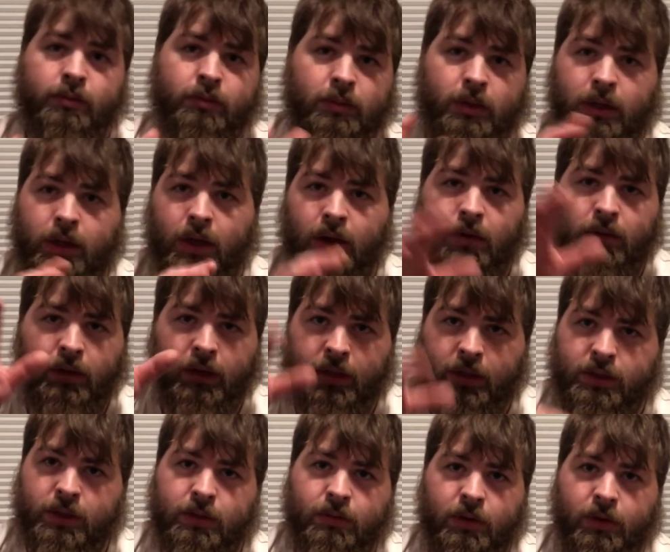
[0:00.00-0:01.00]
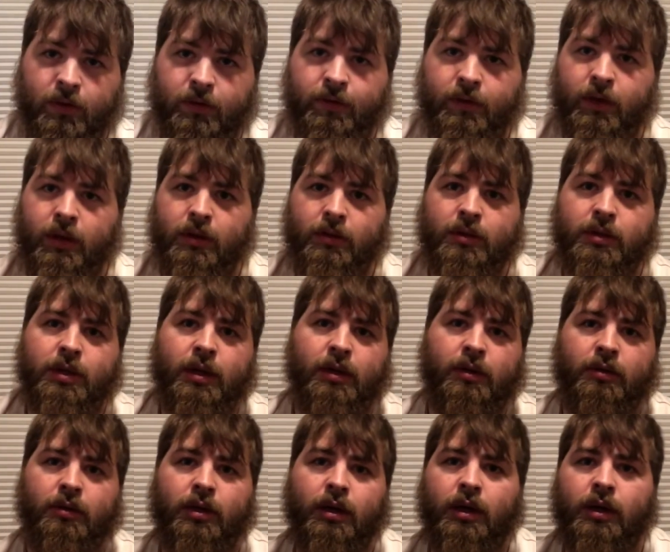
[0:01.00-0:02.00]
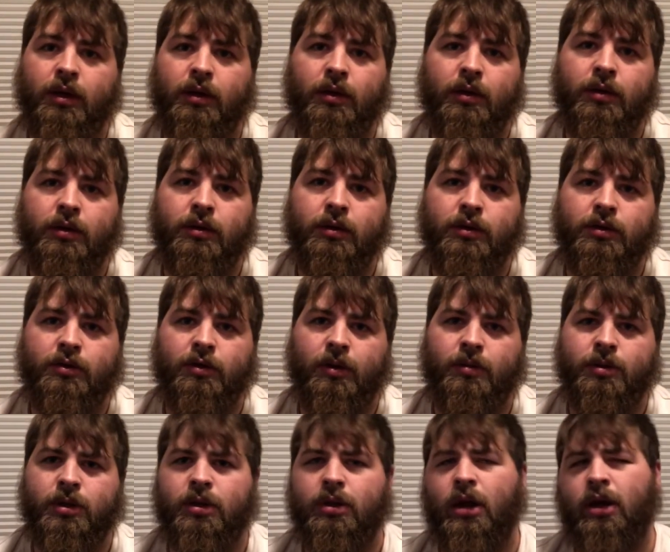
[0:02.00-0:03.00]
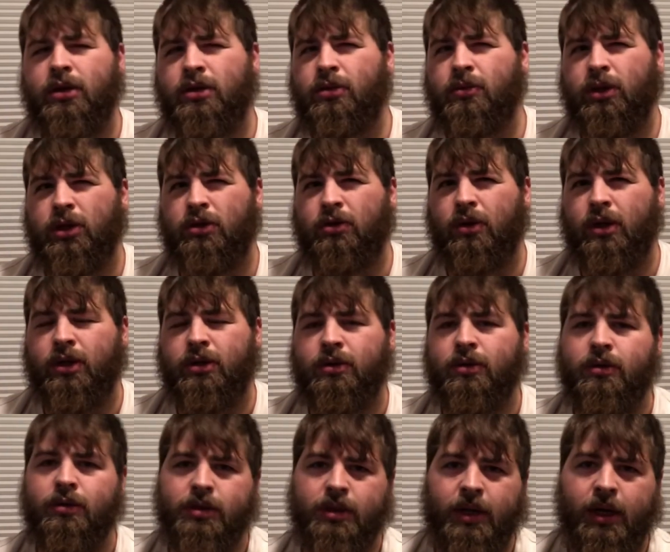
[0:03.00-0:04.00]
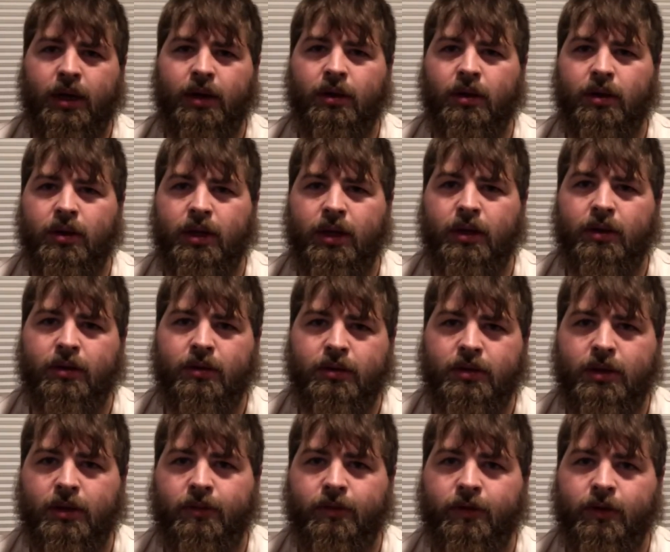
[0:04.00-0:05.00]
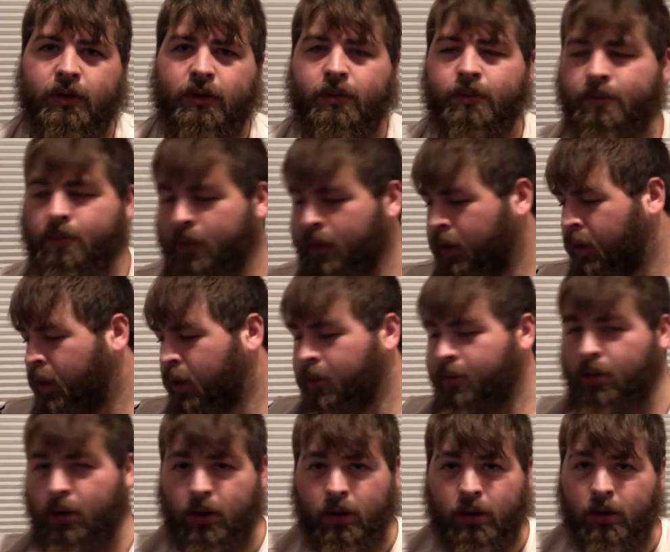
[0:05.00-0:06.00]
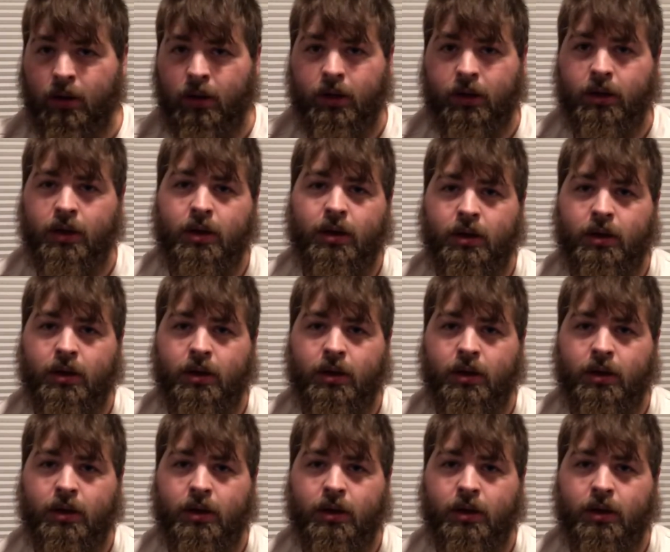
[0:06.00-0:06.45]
Like, I'll link some of those videos down in the description. Not too much gray squirrel, it's kind of hard to get those on film, but on